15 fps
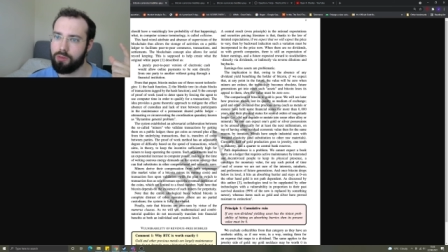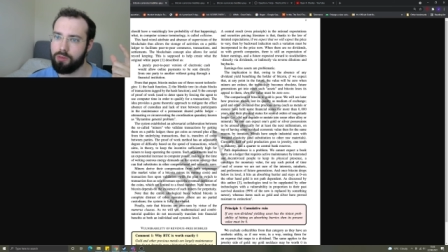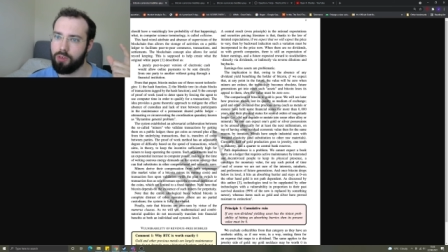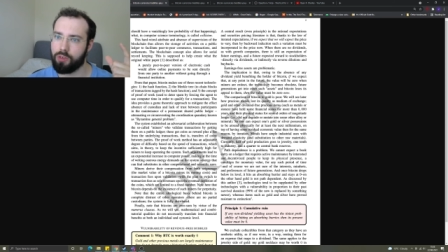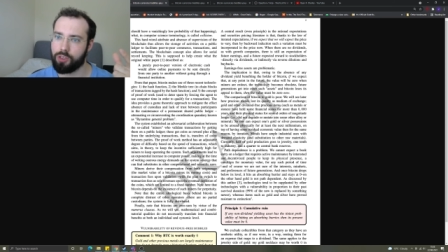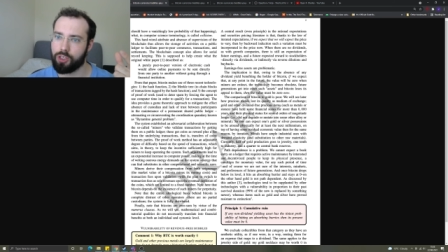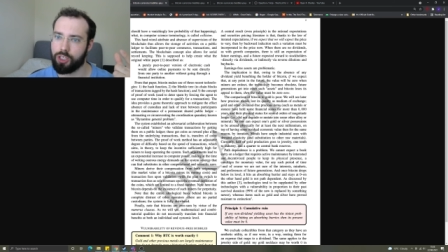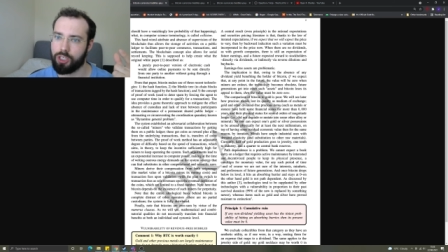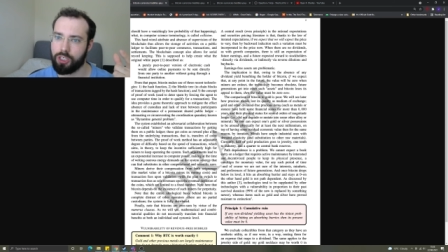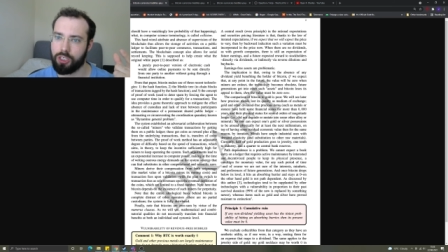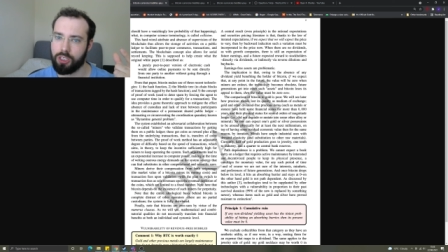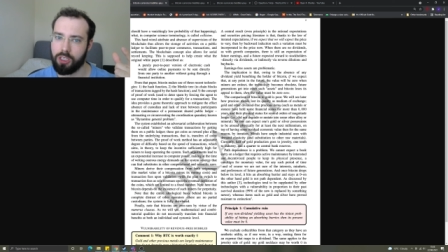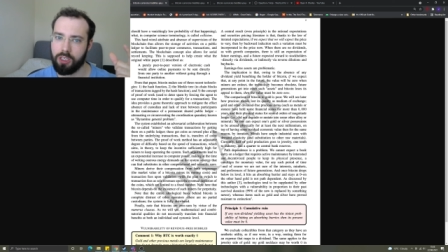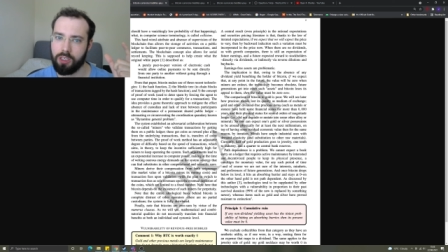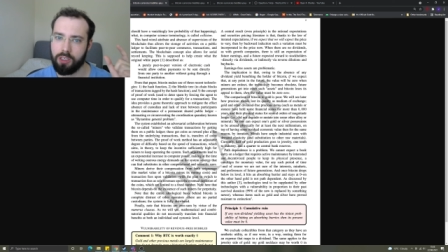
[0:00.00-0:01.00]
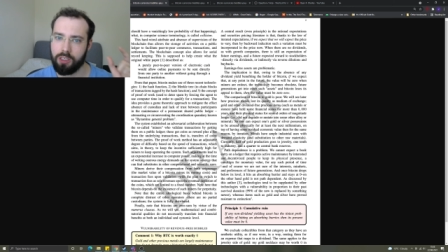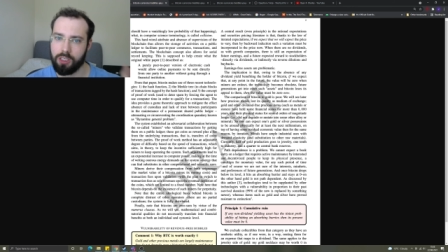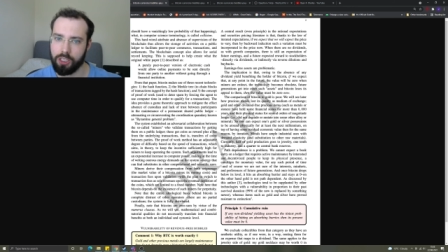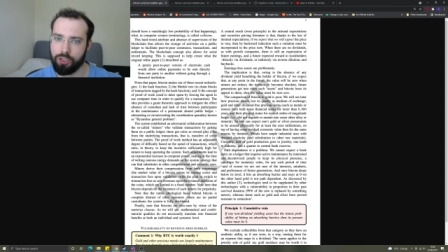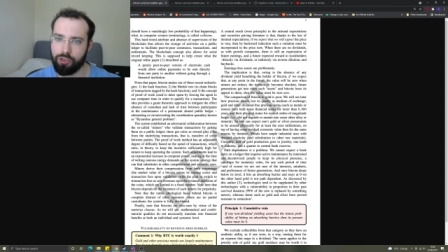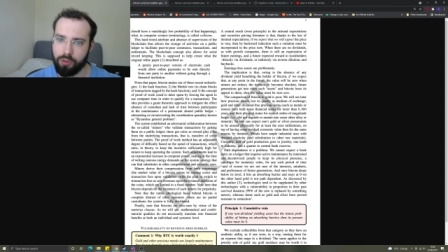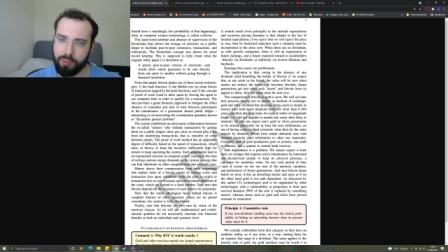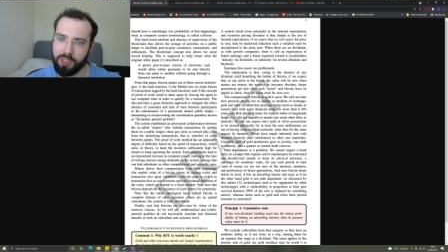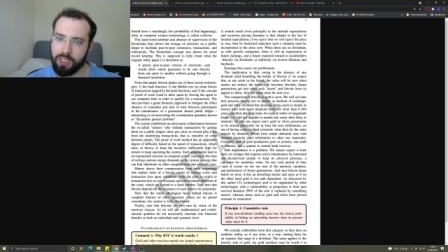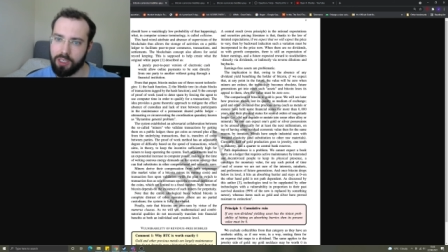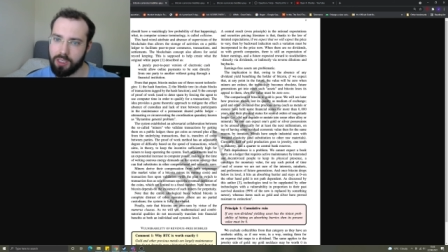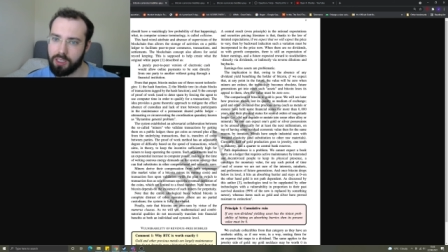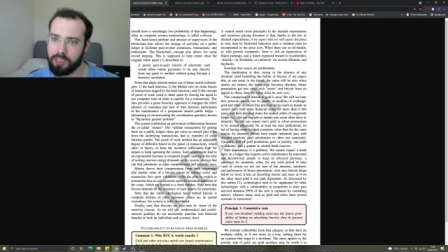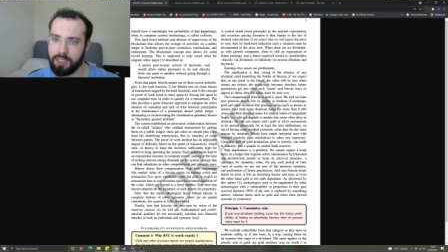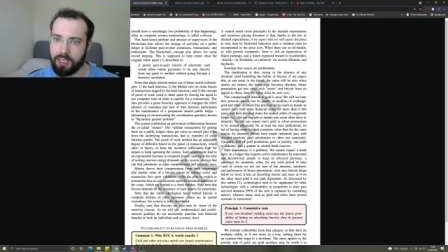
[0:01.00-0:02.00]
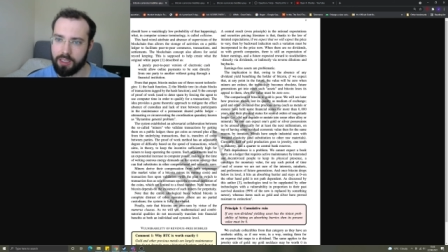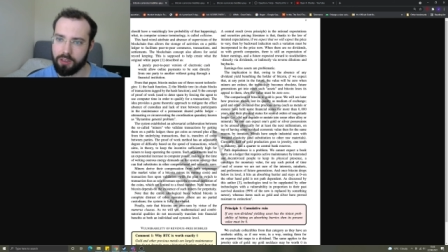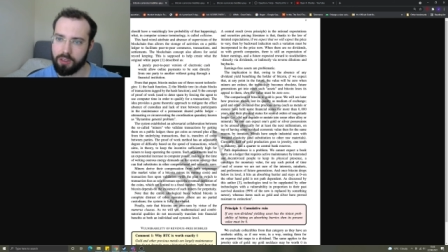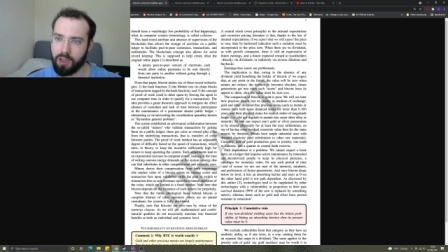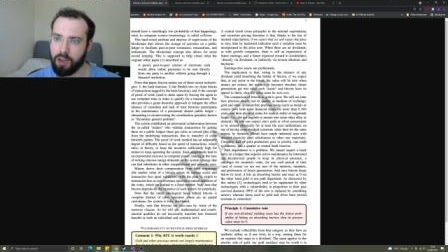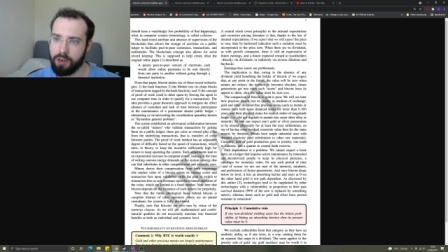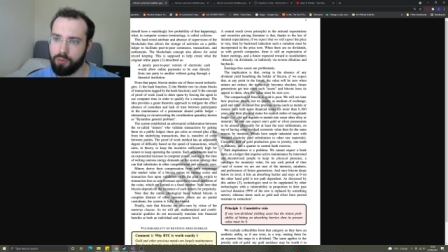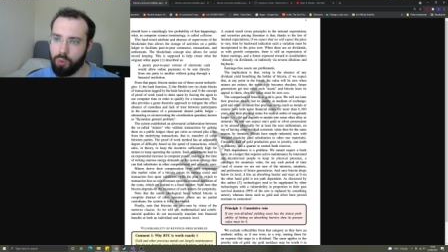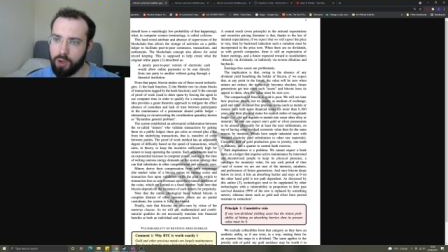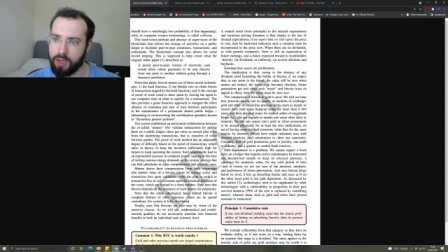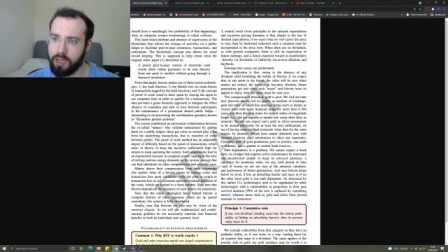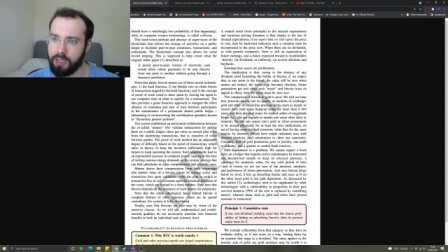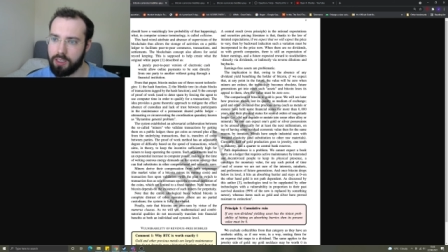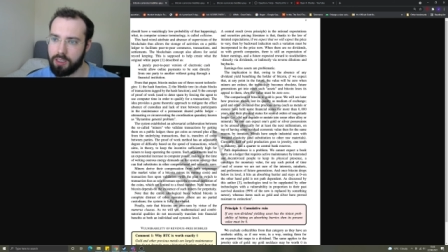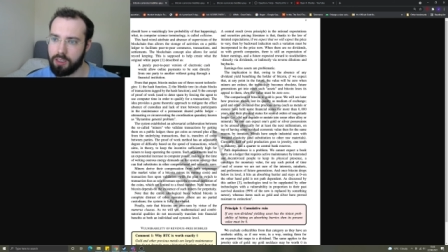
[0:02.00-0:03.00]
not just distributed, because that's kind of what it is.